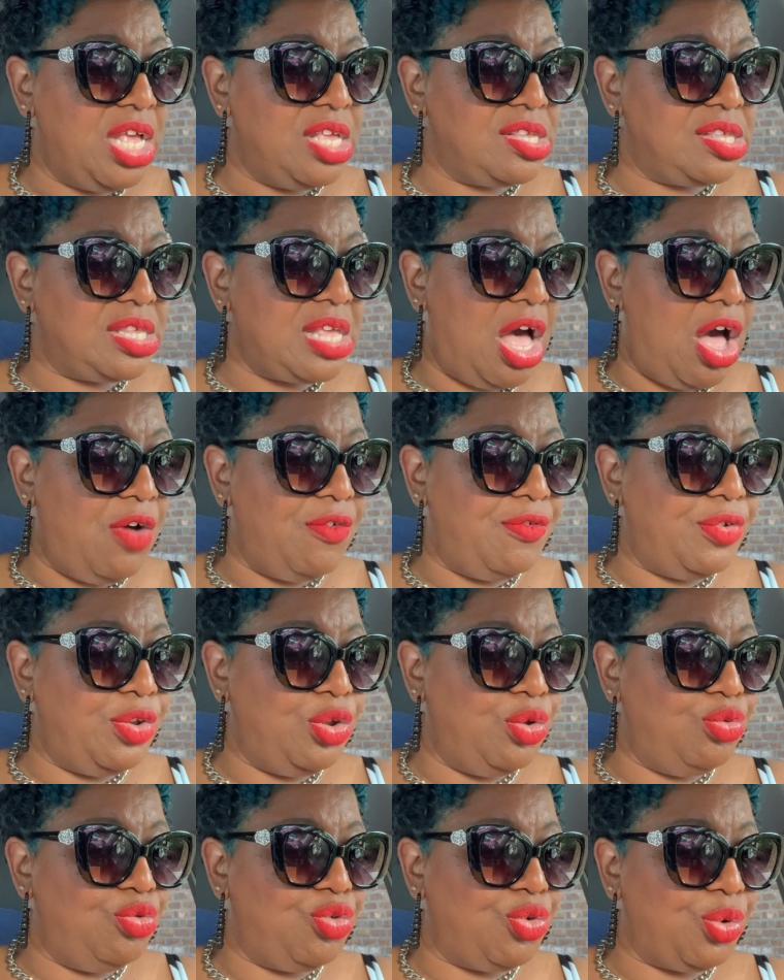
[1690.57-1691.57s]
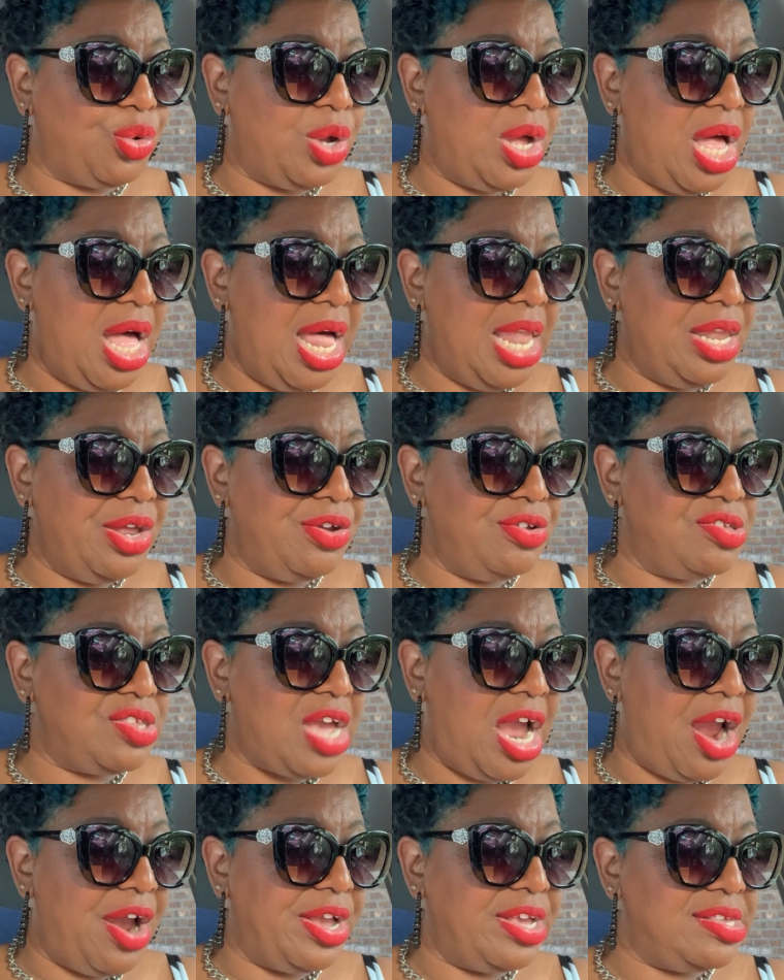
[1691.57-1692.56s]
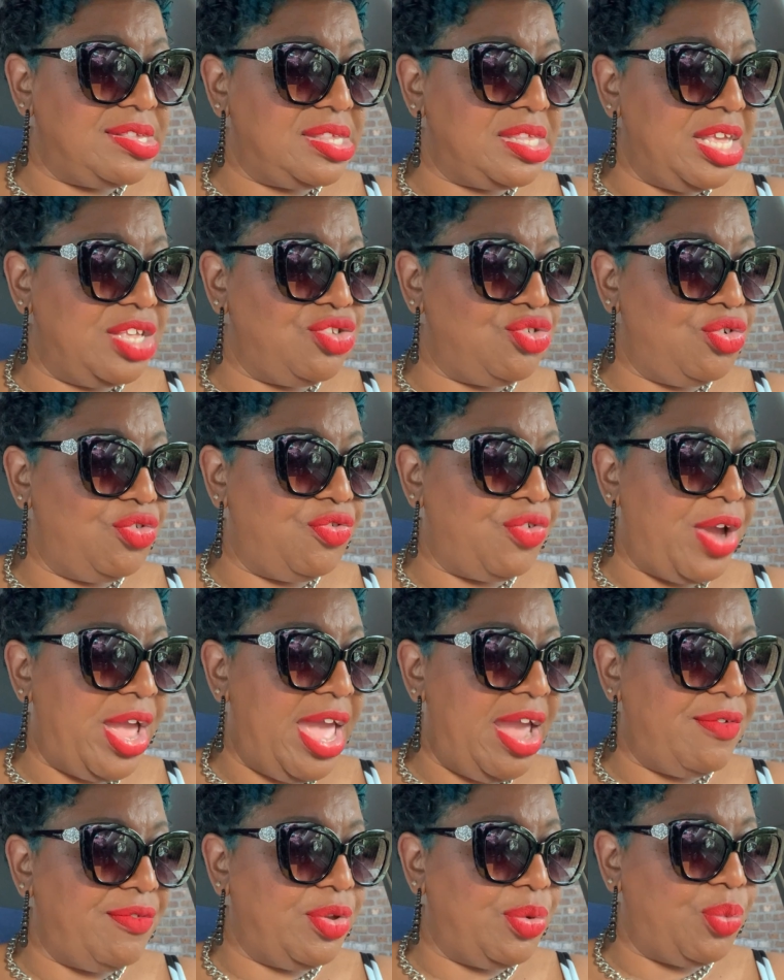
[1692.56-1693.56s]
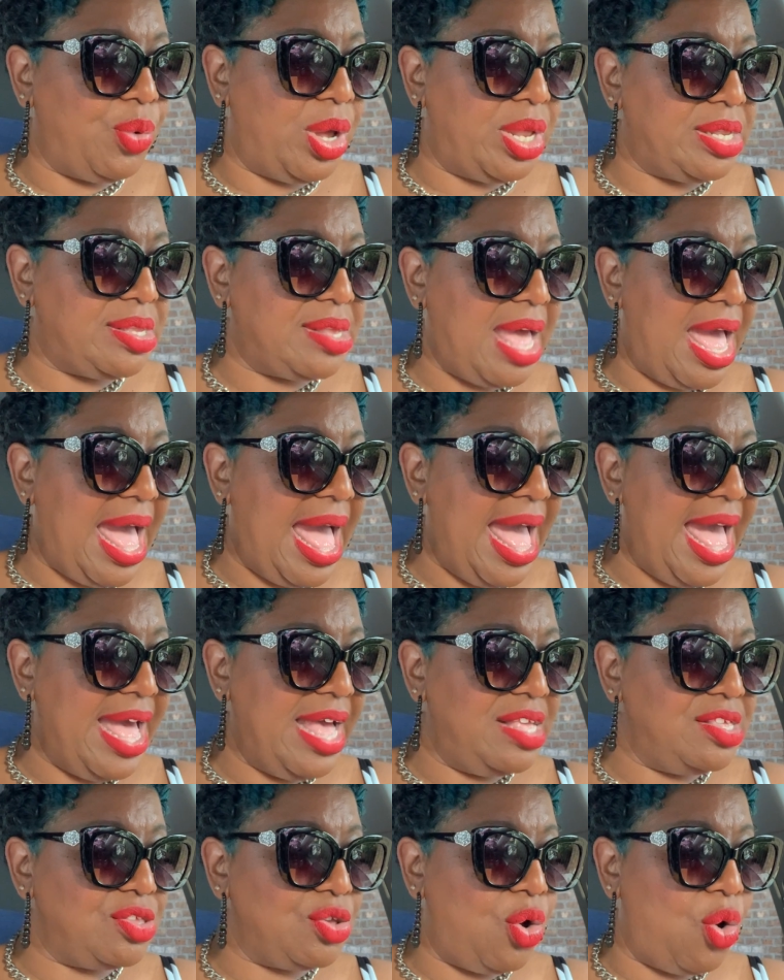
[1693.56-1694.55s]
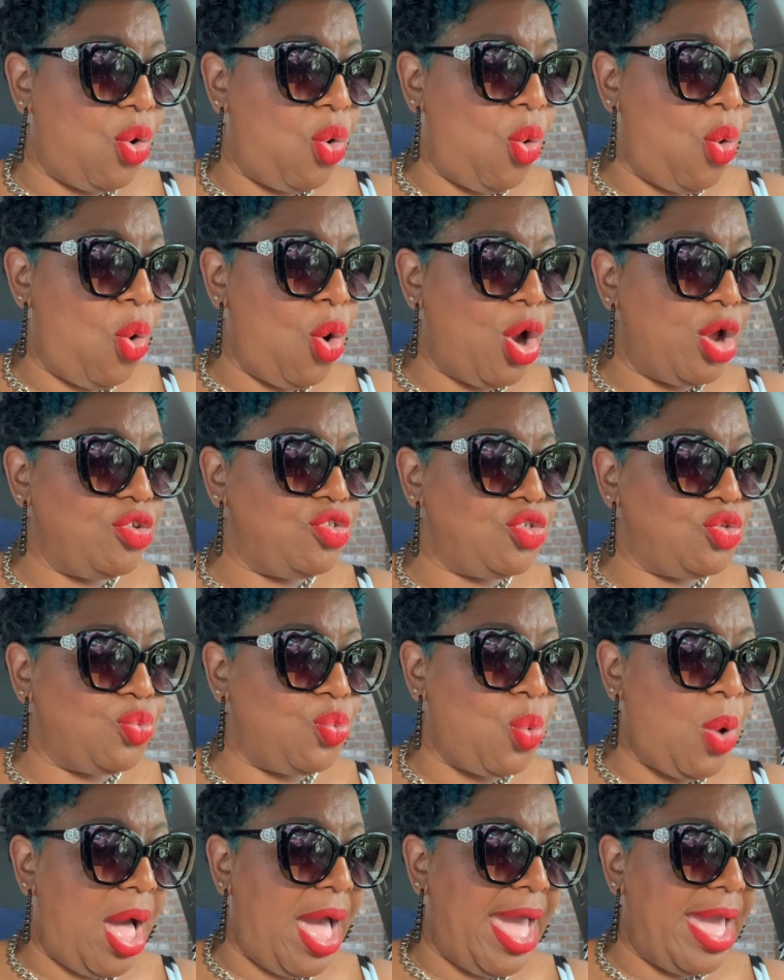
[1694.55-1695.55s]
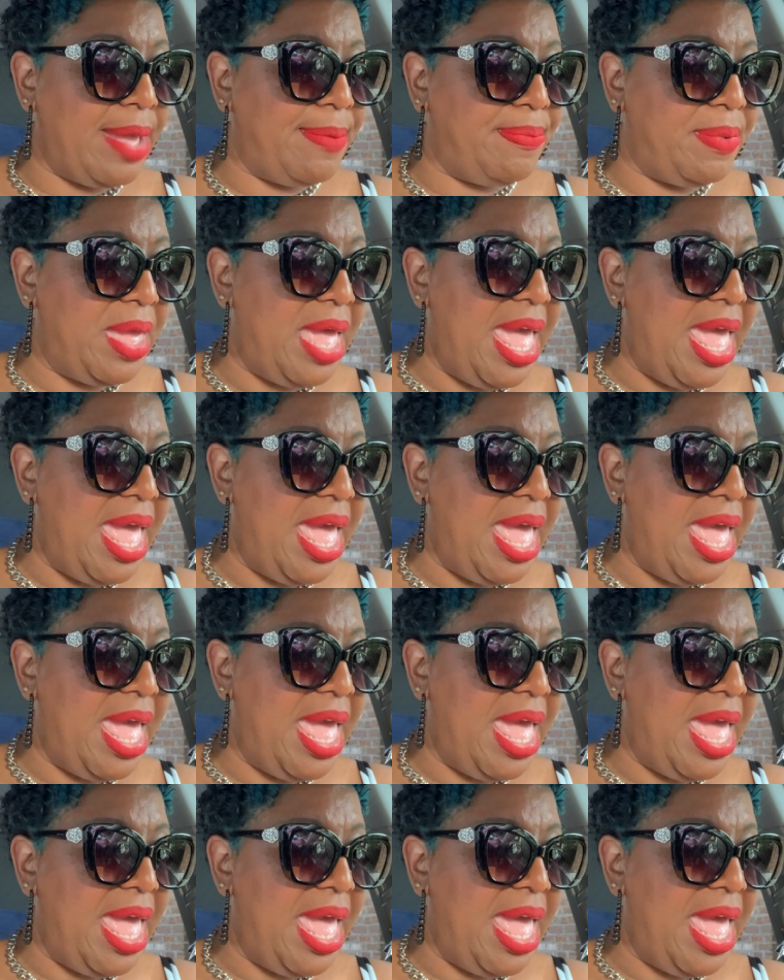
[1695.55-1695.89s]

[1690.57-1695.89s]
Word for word: Soft, neutral colors are essential for everyone's eyes or swipe